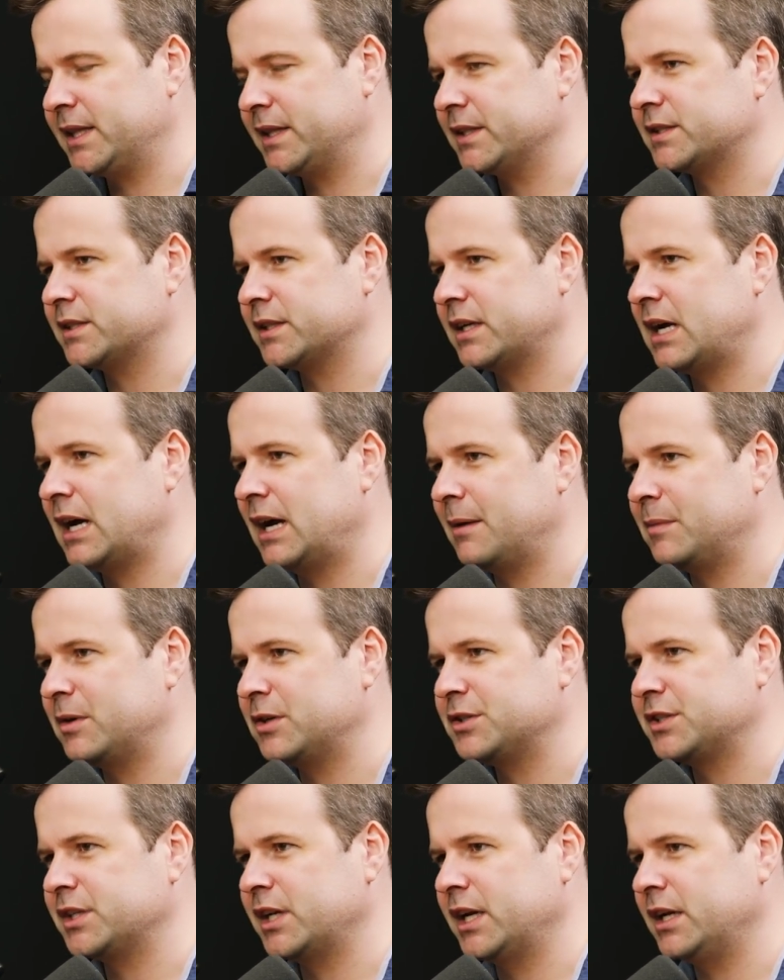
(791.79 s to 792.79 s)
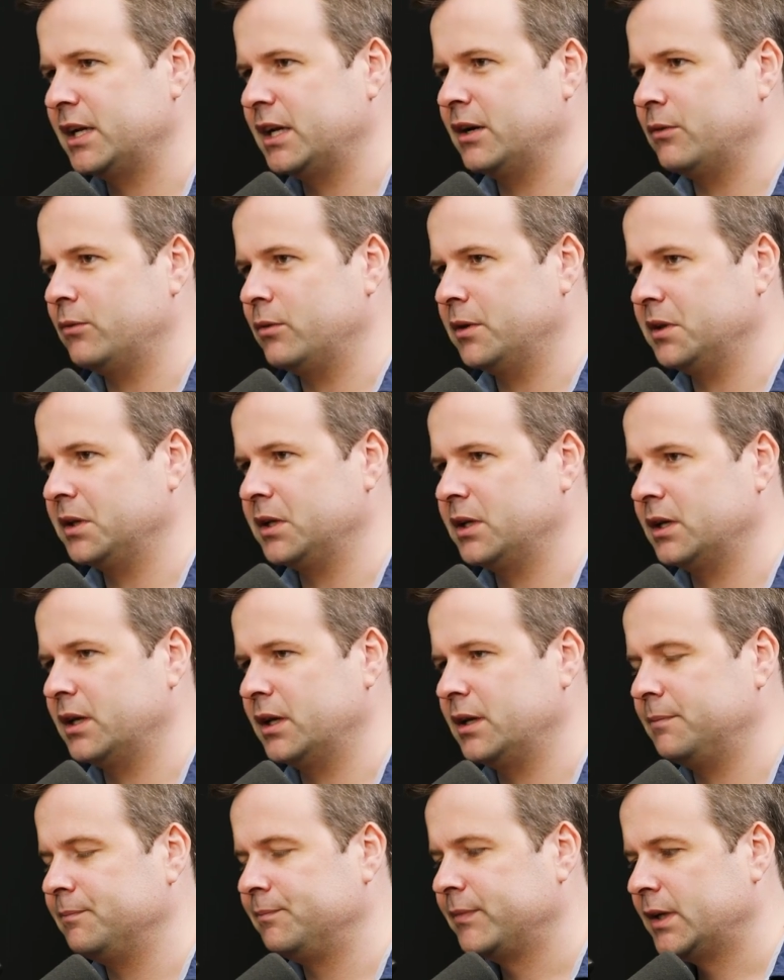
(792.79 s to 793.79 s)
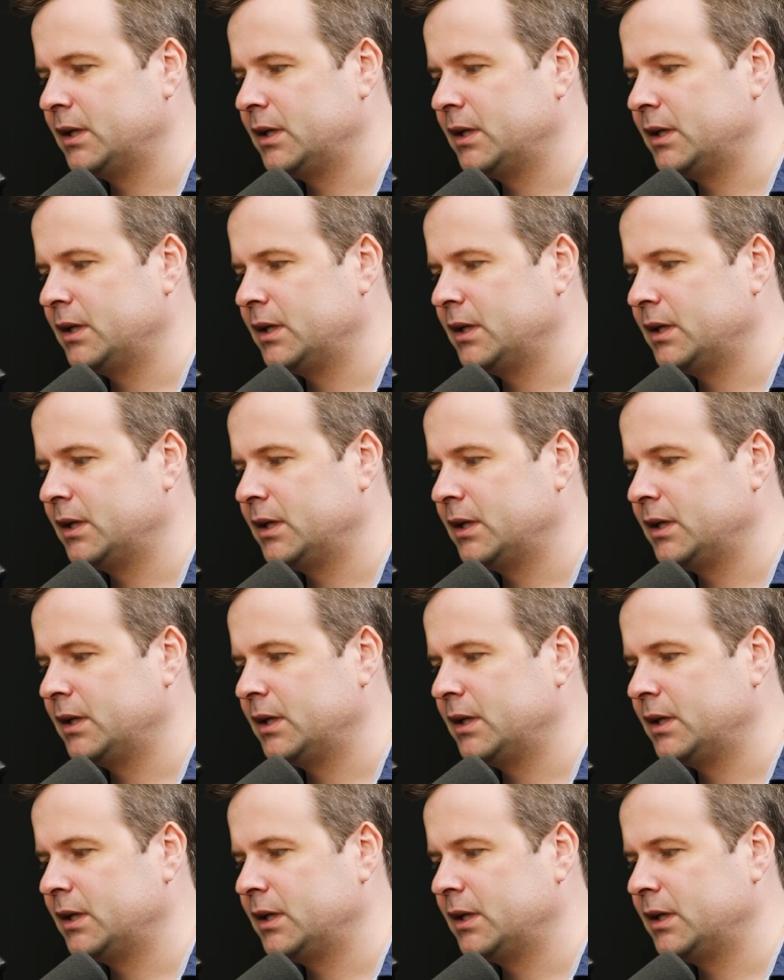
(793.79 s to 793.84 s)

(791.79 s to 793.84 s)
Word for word: this a commerce site and really a